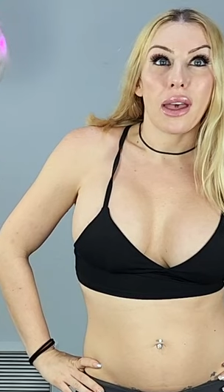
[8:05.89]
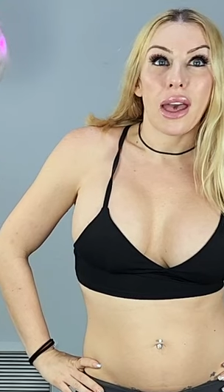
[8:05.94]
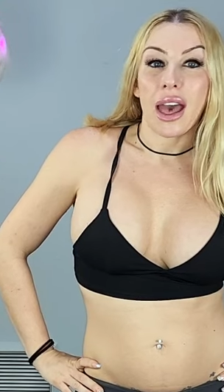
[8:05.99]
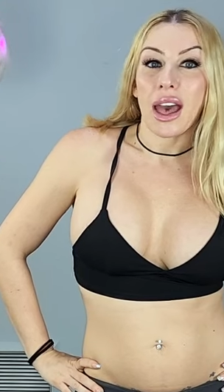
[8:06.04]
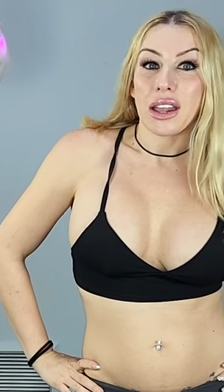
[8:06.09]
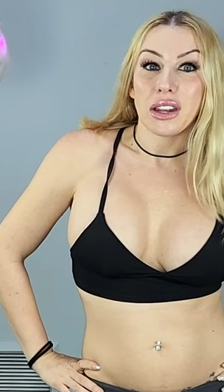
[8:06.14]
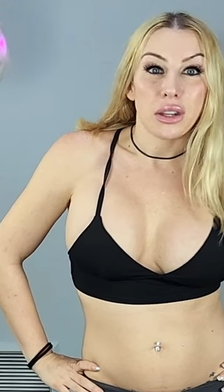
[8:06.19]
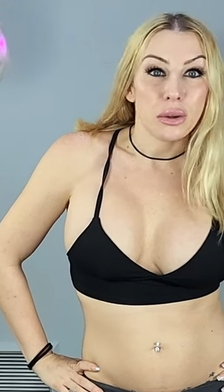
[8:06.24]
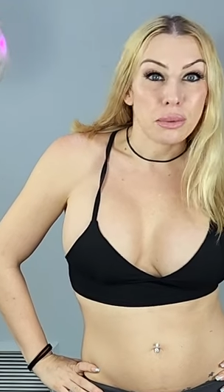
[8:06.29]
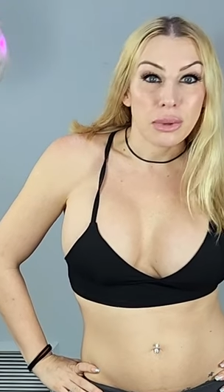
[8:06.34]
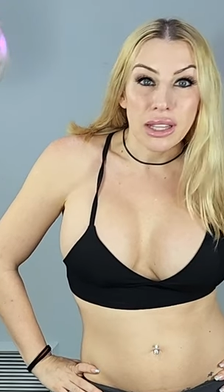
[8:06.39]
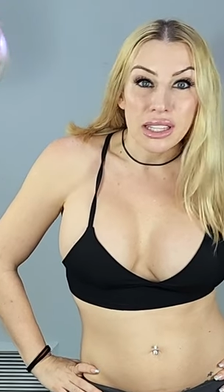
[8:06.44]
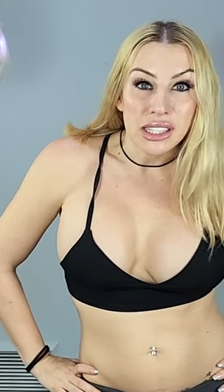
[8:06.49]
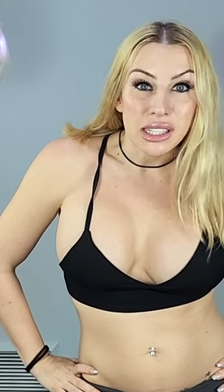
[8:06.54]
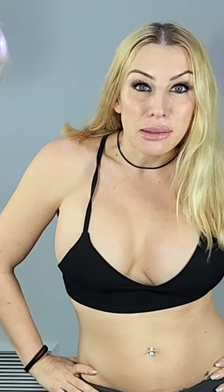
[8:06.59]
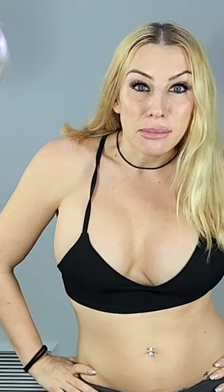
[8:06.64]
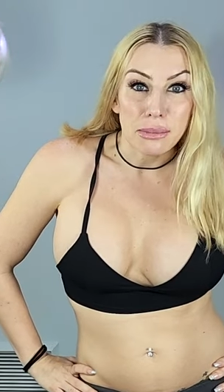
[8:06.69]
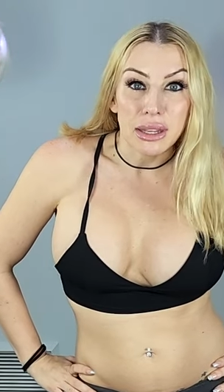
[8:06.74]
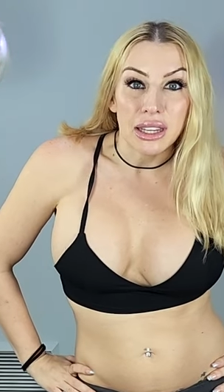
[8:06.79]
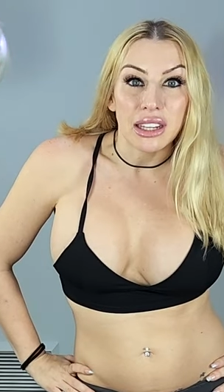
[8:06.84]
had
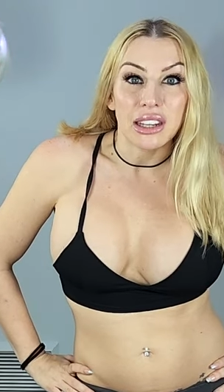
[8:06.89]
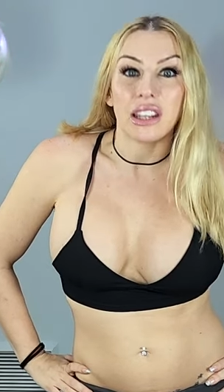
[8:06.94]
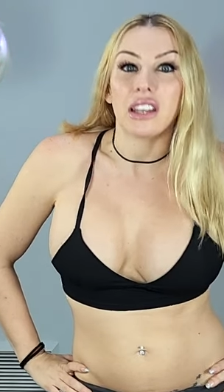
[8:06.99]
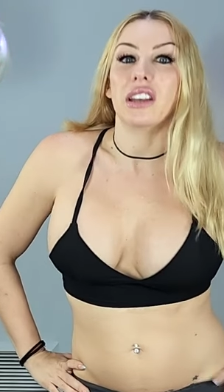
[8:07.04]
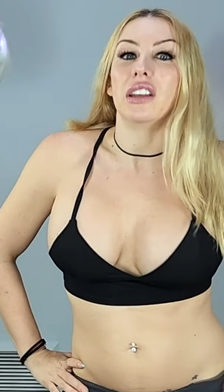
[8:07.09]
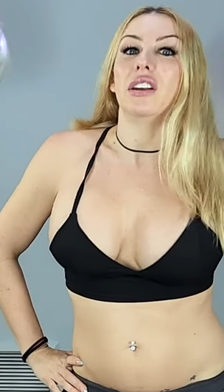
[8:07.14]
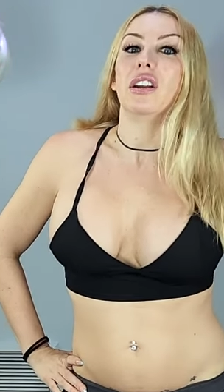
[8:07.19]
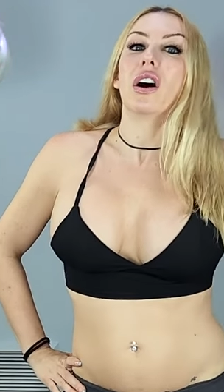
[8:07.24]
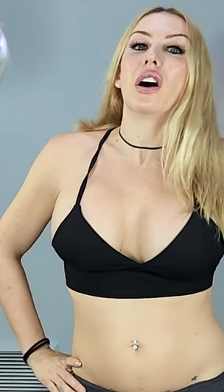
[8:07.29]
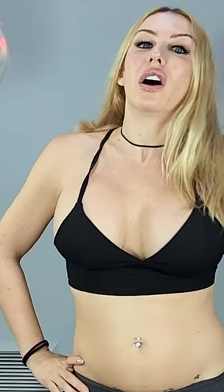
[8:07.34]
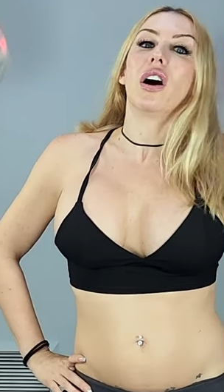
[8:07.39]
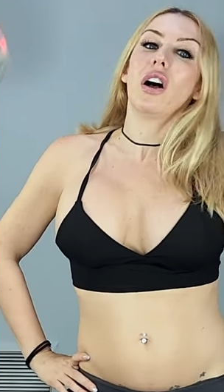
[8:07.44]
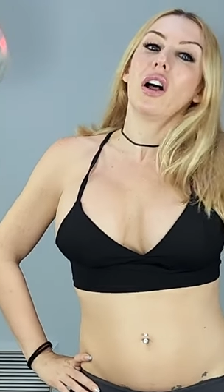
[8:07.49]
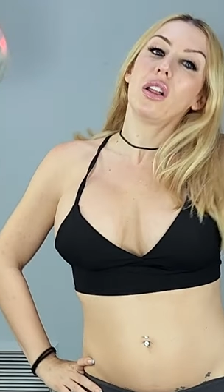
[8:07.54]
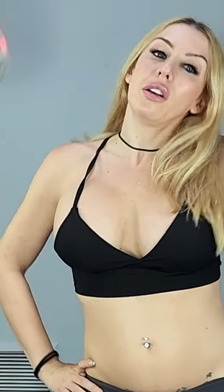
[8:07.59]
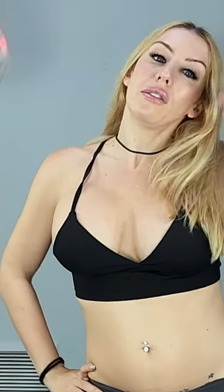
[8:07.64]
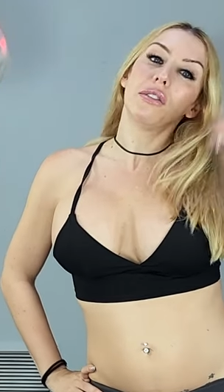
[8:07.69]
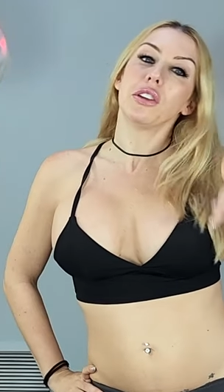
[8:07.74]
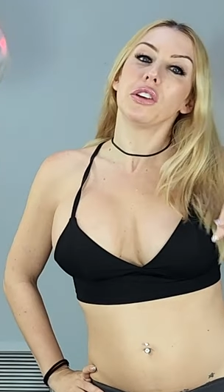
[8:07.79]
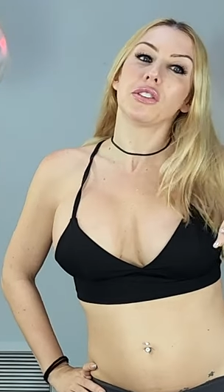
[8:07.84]
Duplessis beat in
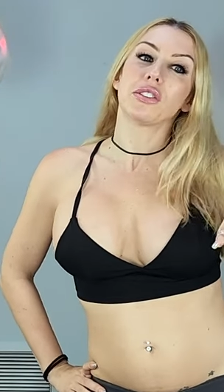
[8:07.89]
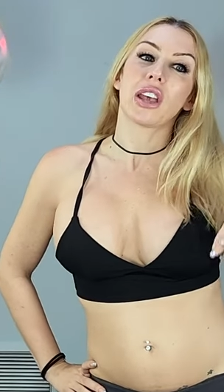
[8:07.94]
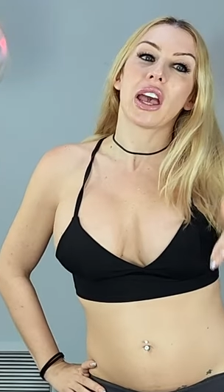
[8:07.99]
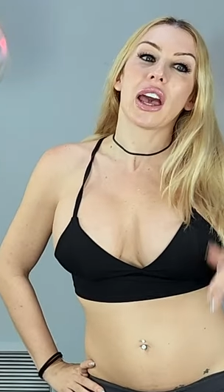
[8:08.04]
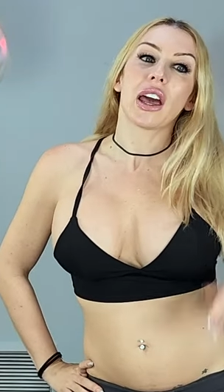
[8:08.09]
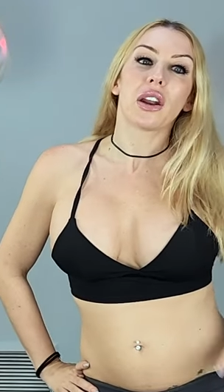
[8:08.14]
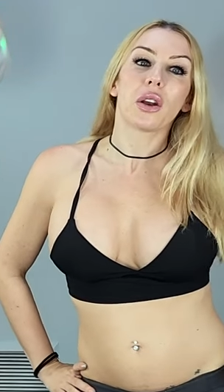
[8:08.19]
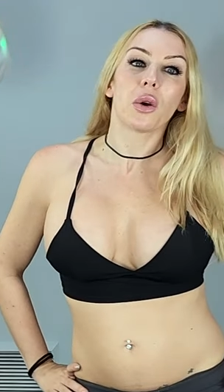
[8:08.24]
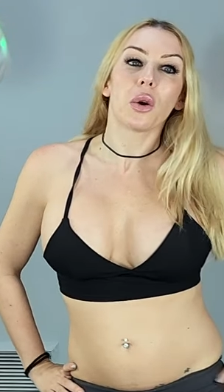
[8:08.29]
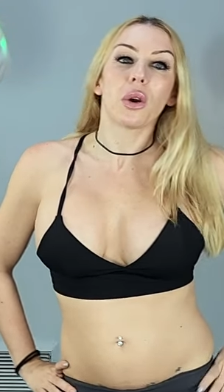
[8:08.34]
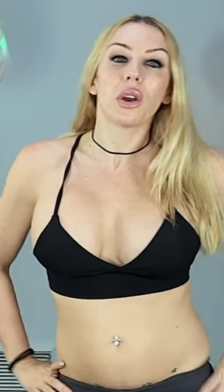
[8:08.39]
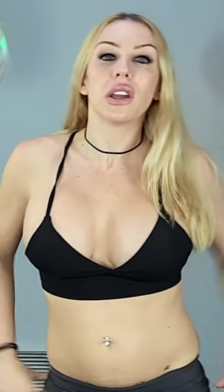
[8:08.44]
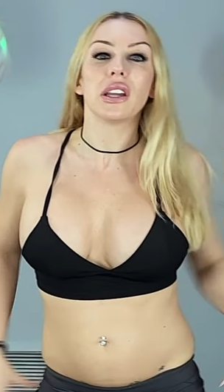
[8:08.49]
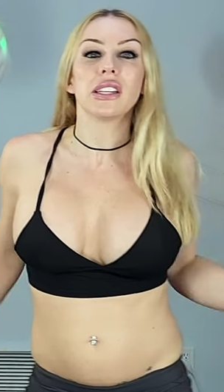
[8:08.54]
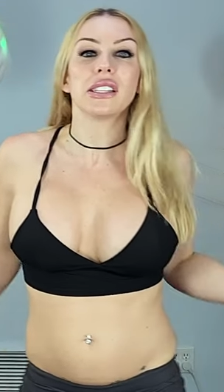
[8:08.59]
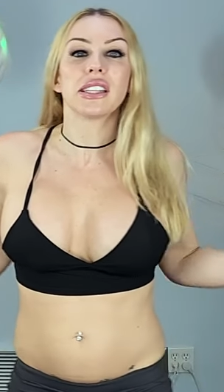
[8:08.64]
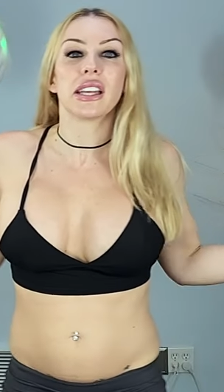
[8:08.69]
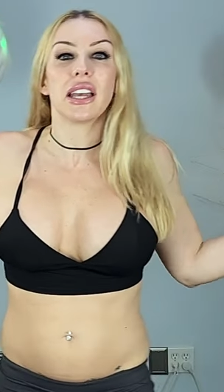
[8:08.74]
all of those categories.